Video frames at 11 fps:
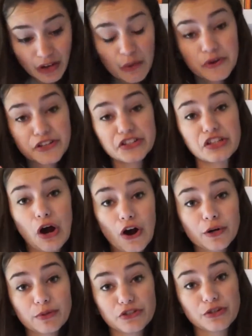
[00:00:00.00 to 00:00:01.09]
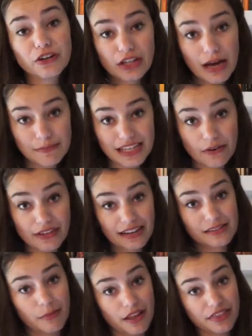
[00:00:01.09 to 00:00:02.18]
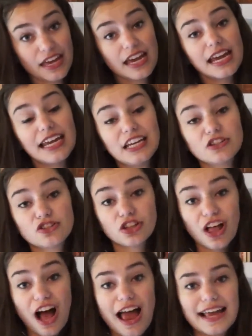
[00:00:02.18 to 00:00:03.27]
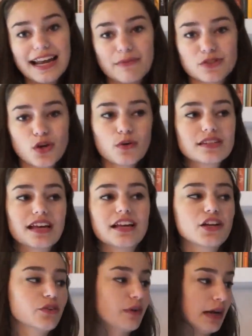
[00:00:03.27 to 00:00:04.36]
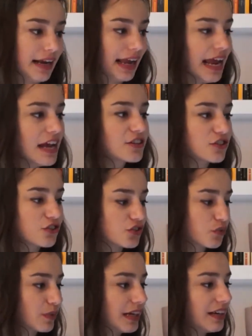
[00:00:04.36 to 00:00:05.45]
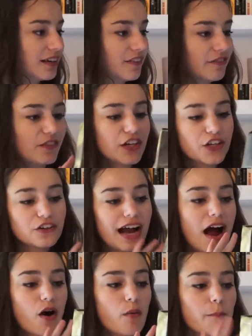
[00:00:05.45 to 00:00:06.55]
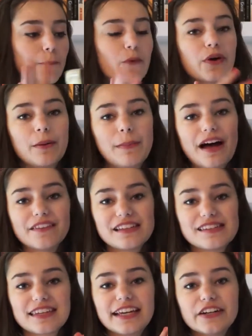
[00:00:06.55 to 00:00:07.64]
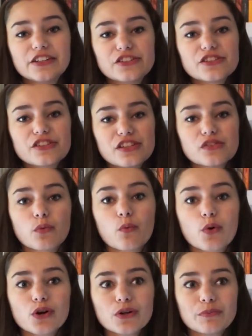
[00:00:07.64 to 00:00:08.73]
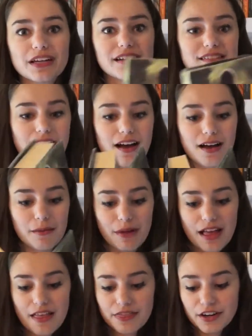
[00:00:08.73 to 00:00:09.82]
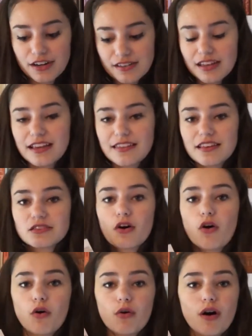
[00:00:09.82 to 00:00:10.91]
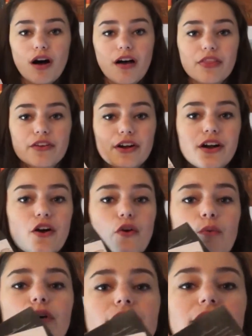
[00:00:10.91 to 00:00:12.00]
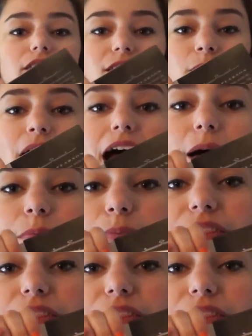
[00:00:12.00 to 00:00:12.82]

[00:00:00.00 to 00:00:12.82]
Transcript: which is The Heart of Betrayal, comes out next month in July, and I'm so excited to read it, to just figure out more about these characters in this world, because there is like this whole other, here's the map, but